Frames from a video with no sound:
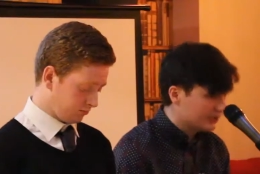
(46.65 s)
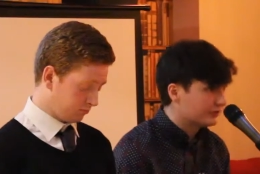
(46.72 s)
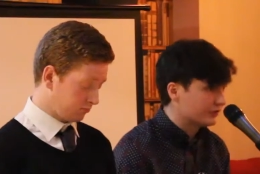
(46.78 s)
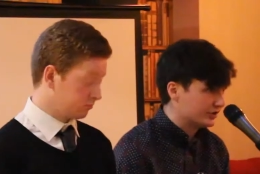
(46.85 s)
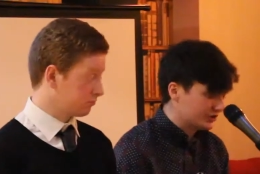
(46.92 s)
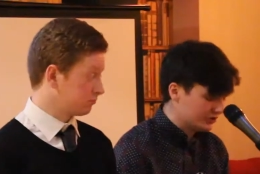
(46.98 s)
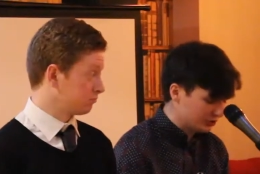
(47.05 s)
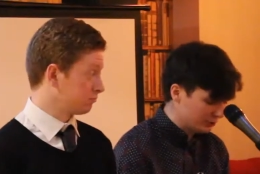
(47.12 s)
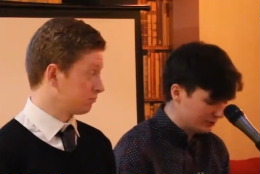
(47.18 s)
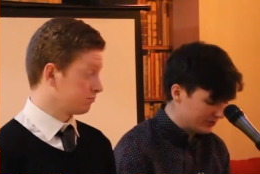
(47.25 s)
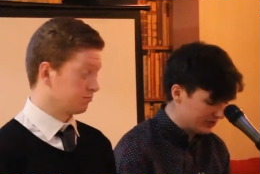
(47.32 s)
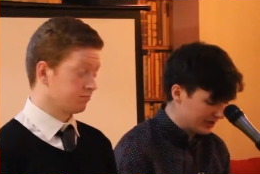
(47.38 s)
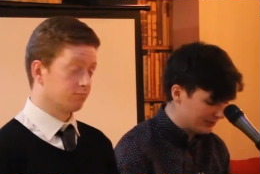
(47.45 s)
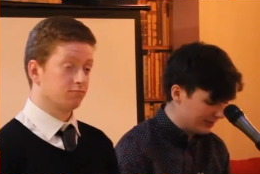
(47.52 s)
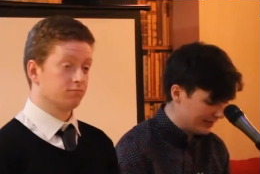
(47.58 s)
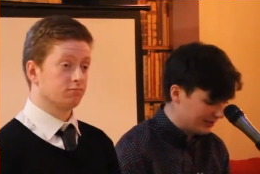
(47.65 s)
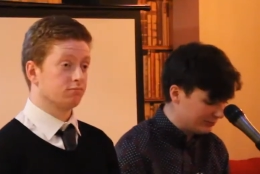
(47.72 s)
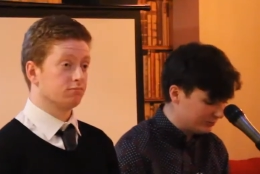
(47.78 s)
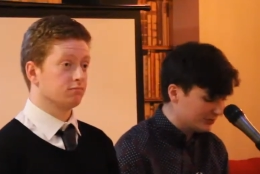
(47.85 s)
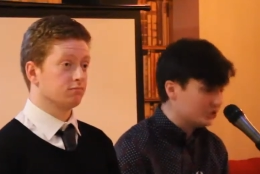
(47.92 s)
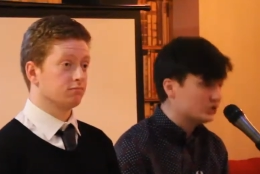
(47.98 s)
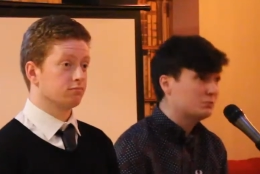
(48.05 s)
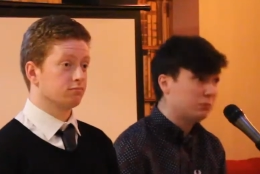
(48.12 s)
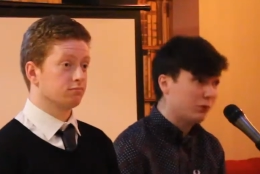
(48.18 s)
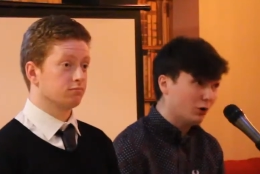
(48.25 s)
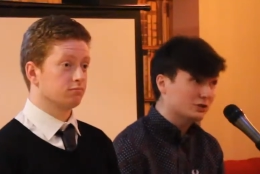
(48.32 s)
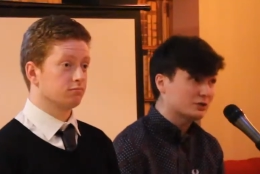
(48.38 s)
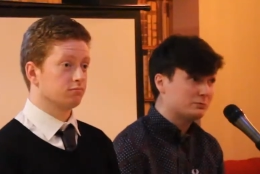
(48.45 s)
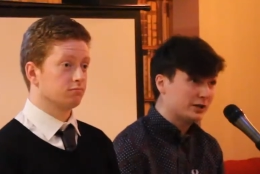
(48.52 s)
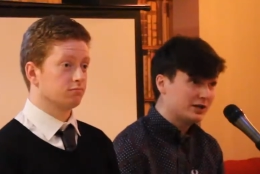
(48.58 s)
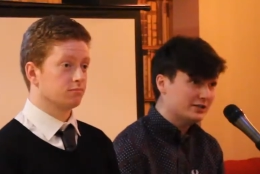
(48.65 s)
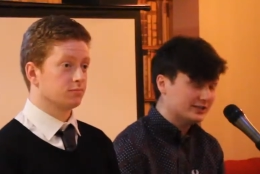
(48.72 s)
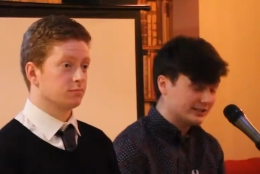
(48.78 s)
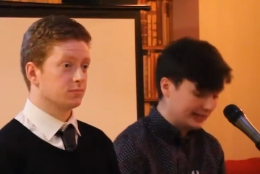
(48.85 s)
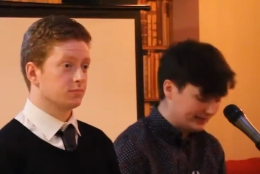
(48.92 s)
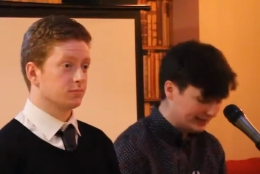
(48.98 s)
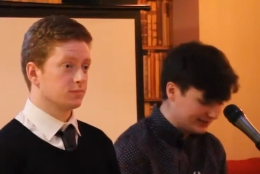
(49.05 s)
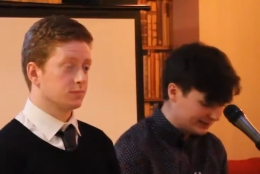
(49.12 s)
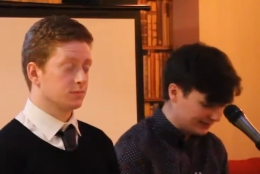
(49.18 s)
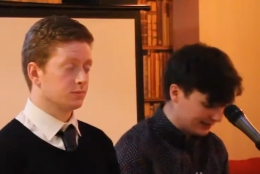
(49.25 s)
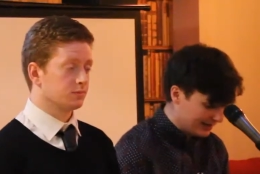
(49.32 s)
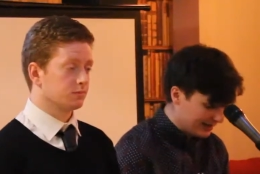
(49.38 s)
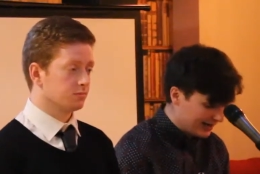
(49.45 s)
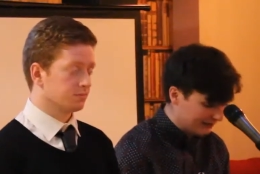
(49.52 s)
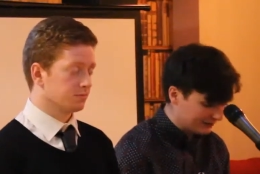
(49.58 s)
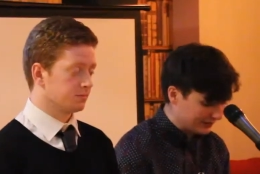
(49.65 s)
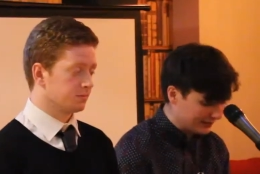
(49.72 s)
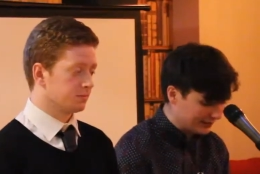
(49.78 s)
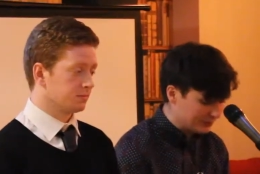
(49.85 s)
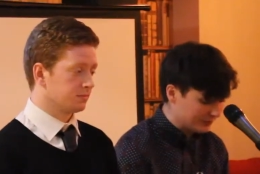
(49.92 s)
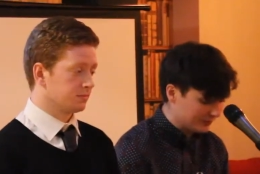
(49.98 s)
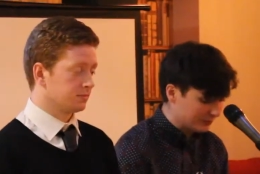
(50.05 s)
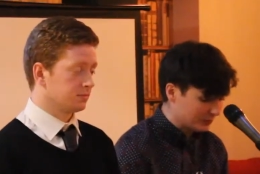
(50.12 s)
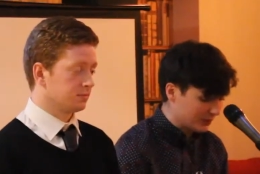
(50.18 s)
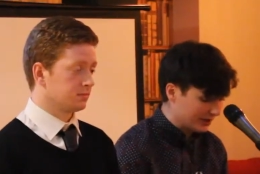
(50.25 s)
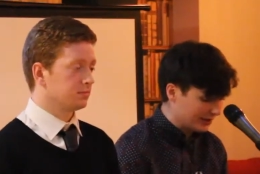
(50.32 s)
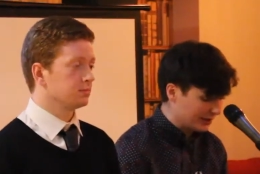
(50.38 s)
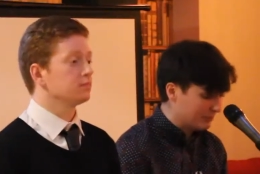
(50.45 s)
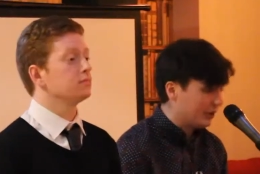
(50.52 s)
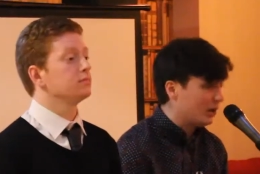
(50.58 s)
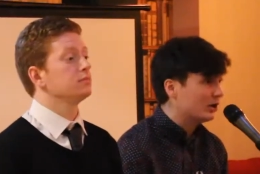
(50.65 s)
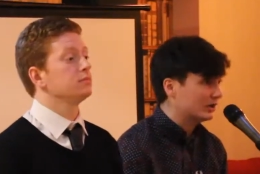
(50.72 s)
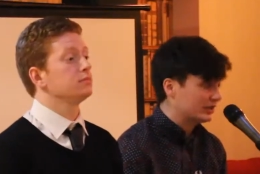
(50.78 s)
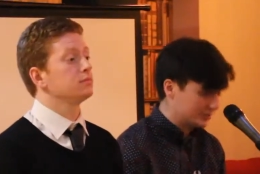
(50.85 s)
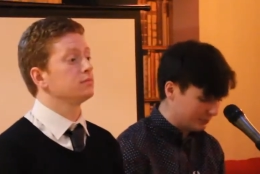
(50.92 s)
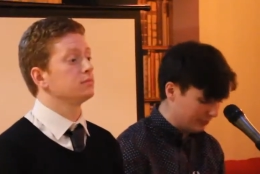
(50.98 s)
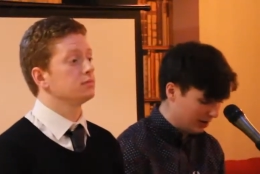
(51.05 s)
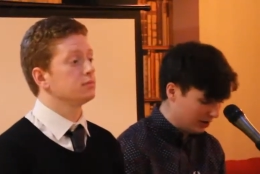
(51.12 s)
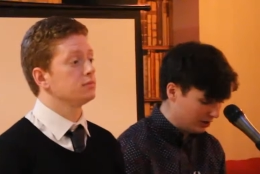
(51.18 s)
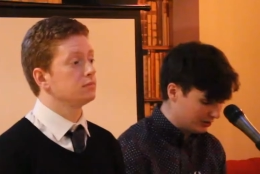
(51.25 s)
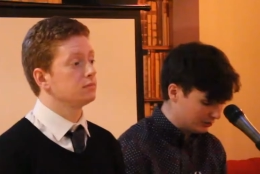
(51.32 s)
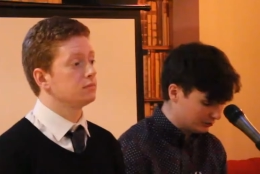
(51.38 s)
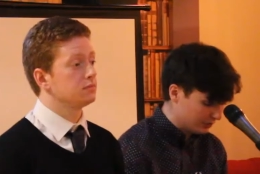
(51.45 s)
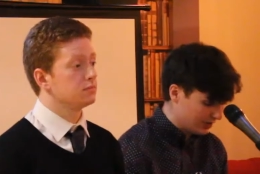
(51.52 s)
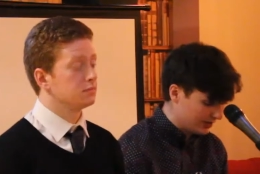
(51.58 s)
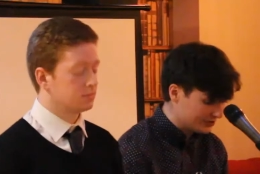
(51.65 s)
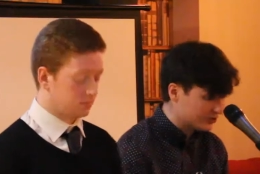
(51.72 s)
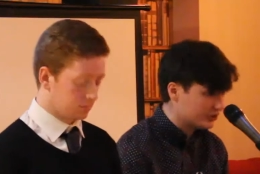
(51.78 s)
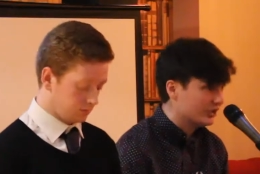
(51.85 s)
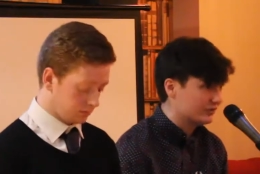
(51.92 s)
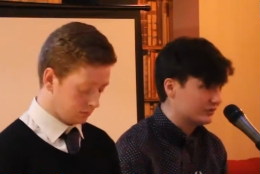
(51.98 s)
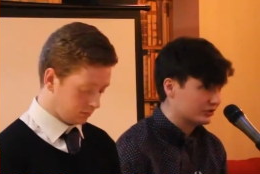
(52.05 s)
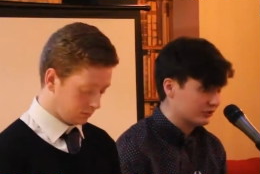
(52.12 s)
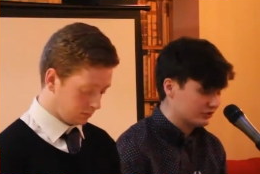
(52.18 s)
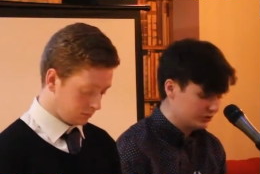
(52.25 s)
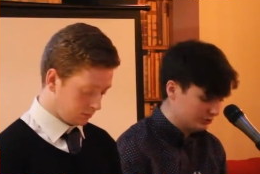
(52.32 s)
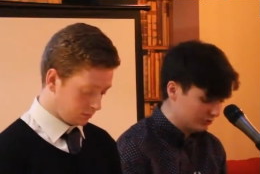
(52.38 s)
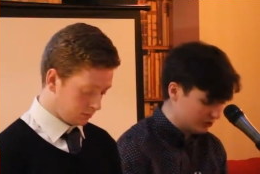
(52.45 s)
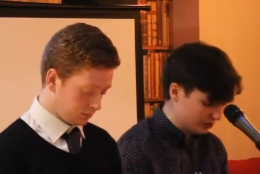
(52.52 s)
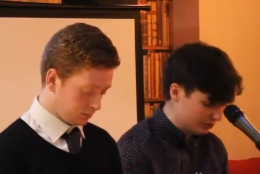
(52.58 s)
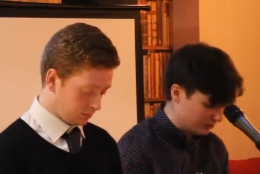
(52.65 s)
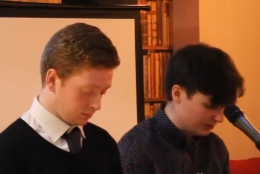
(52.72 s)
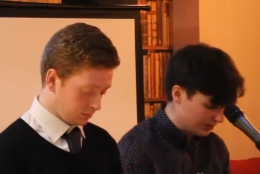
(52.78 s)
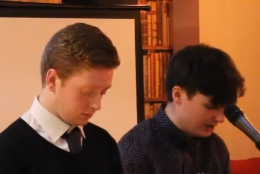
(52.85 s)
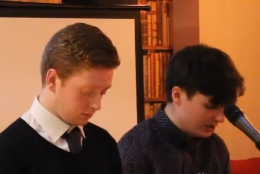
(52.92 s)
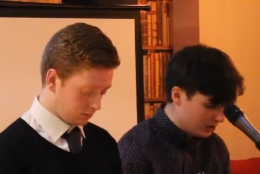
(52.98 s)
Speaker 1: 32% ended with a sports personality after clips of him riding a Barclays Park and ride surfaced on YouTube,